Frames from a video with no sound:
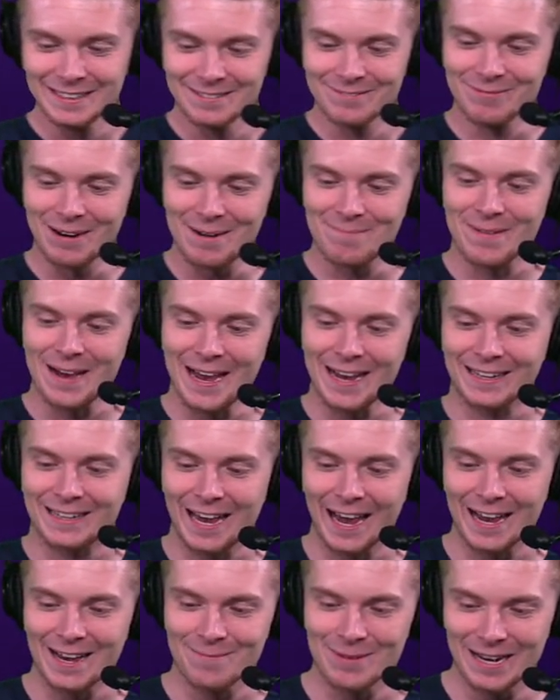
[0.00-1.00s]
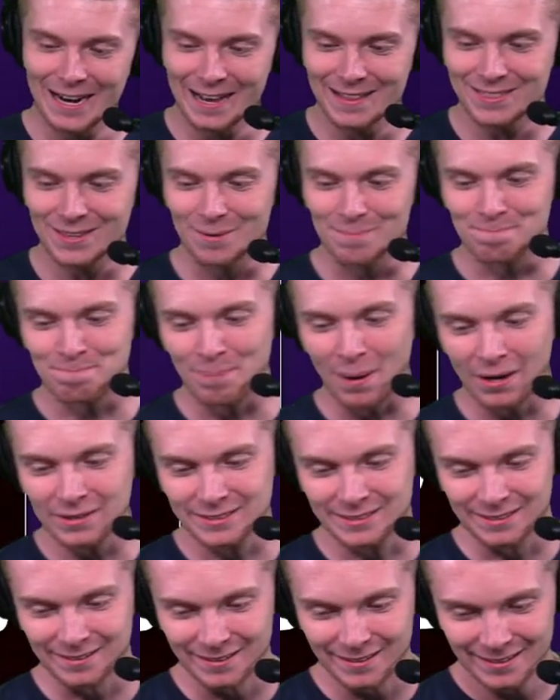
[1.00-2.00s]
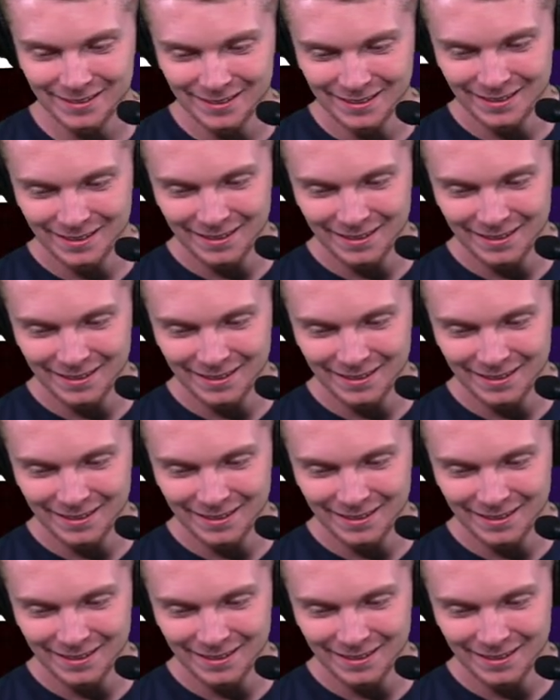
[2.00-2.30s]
My man came in at the buzzer.